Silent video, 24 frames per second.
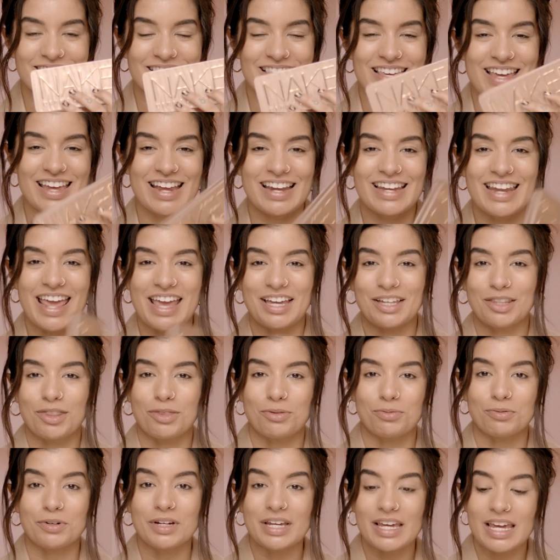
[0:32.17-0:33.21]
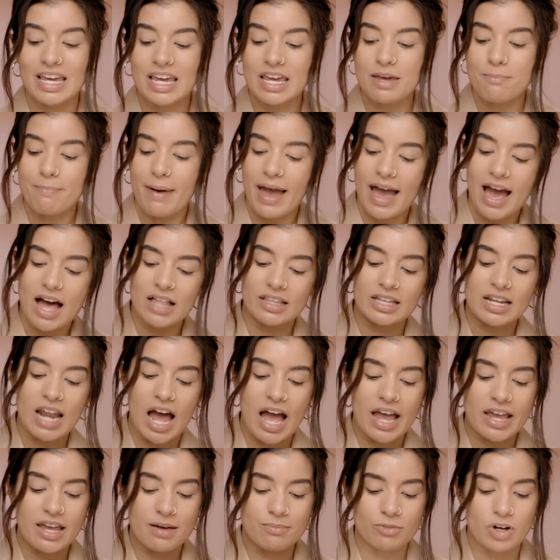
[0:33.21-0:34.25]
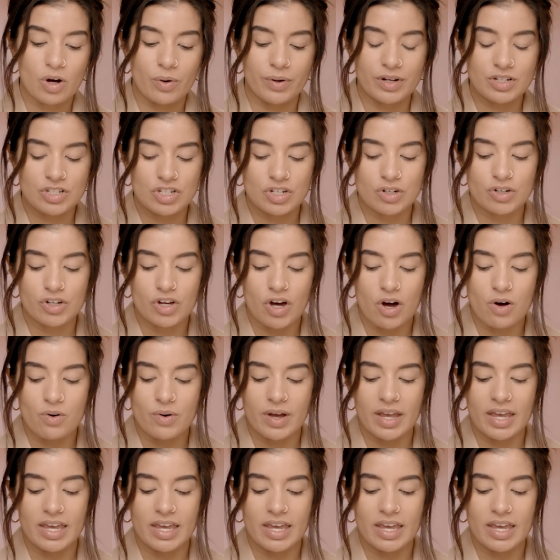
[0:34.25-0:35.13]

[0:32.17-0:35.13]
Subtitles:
the Naked 3 palette, I am going to go